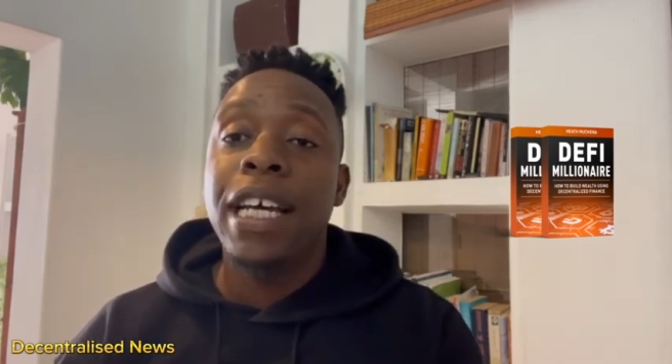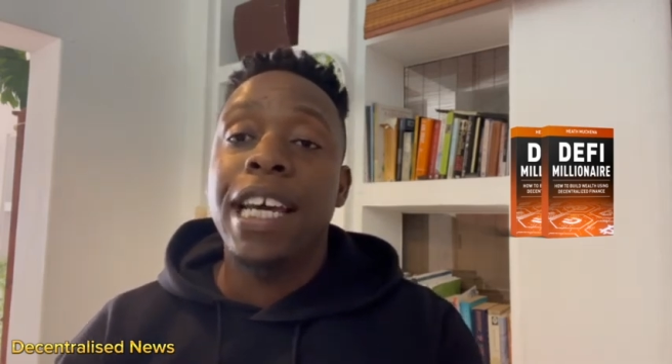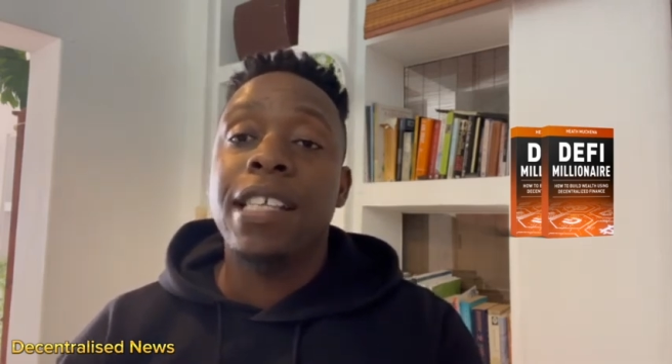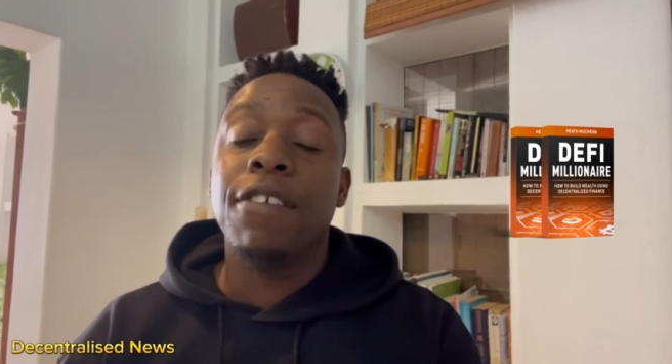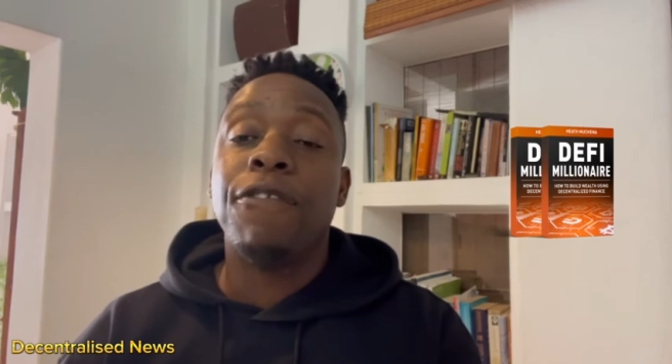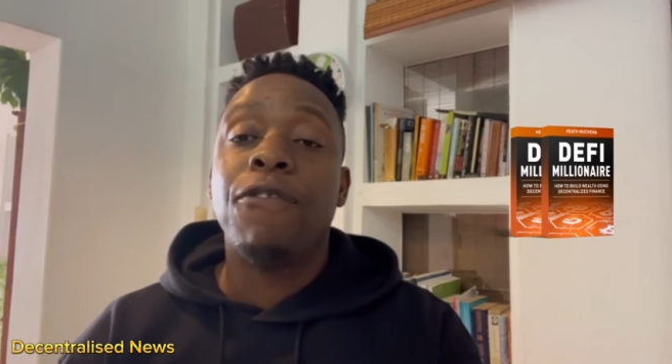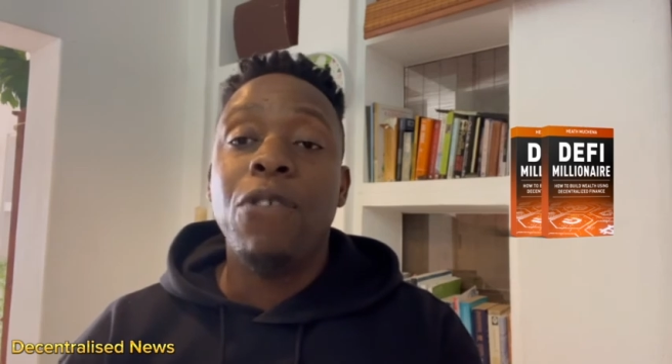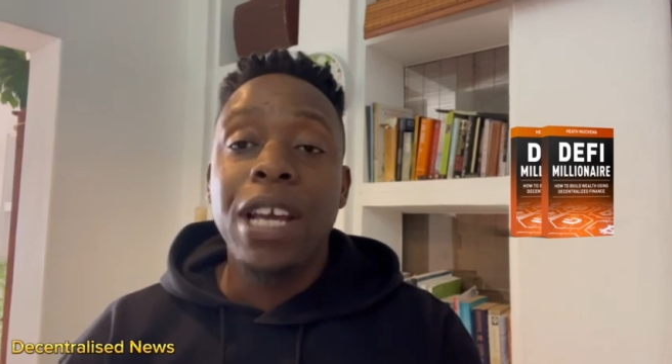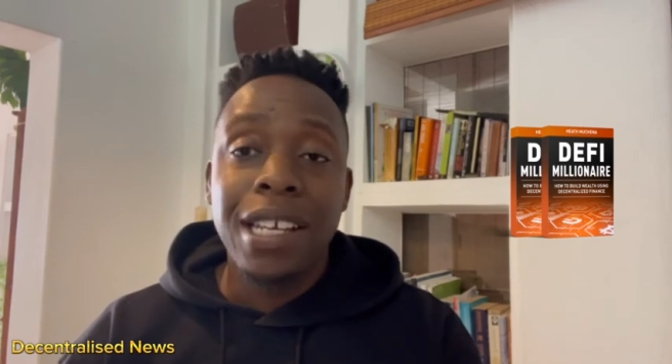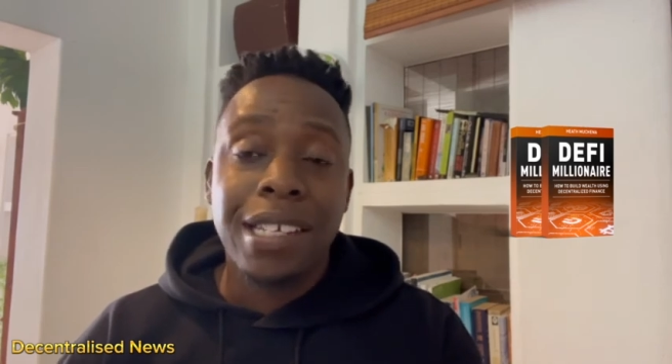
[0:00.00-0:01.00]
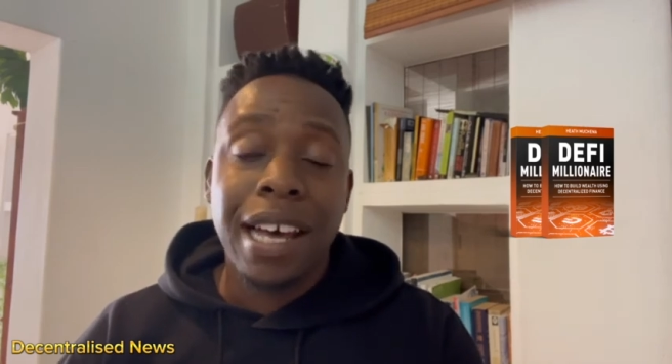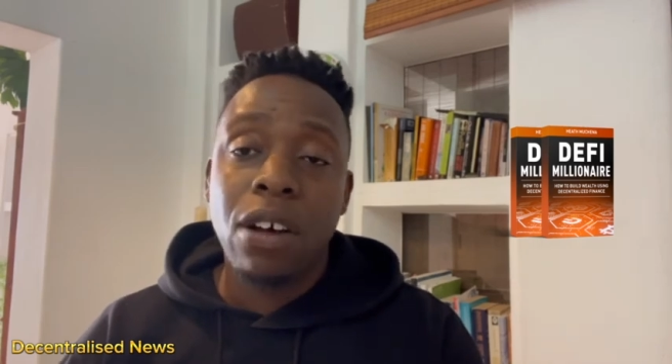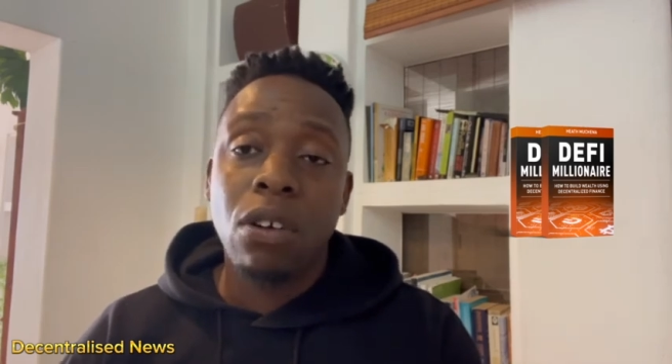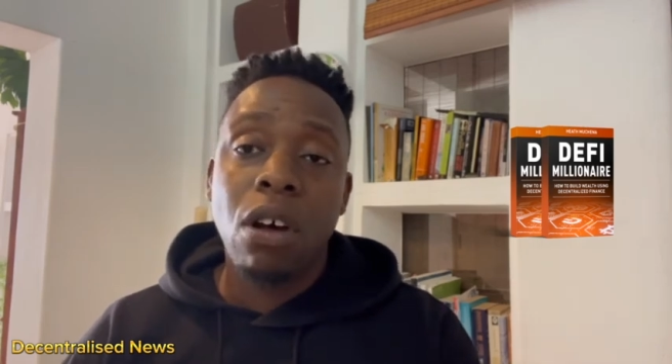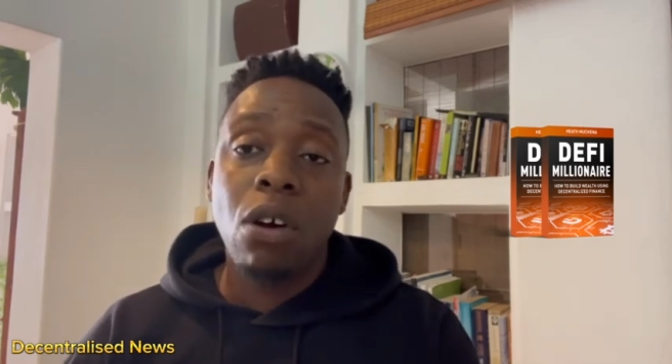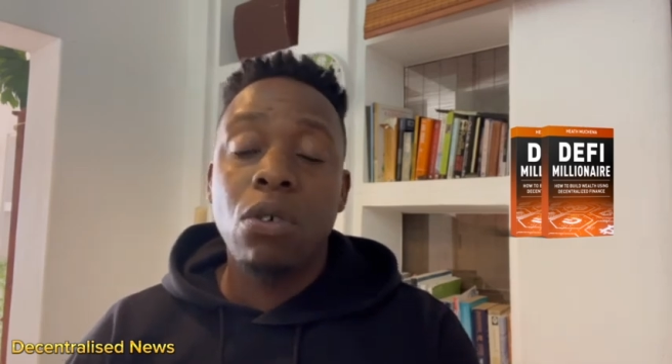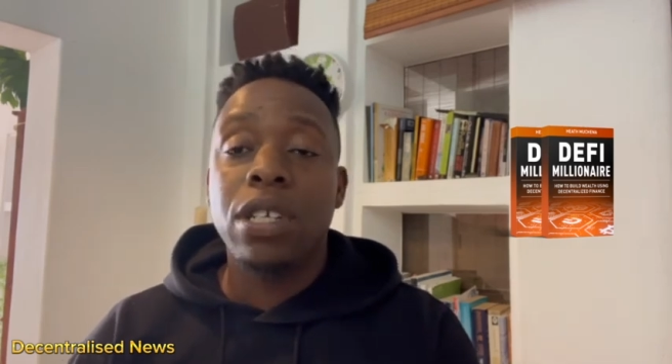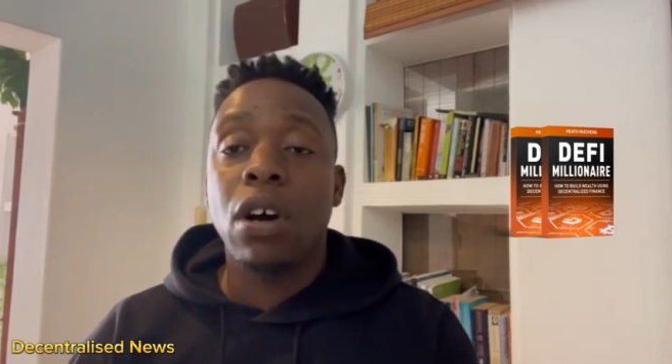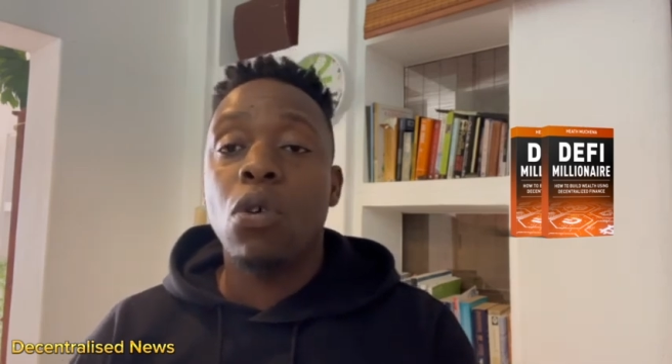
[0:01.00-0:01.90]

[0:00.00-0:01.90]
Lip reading: It's a free download.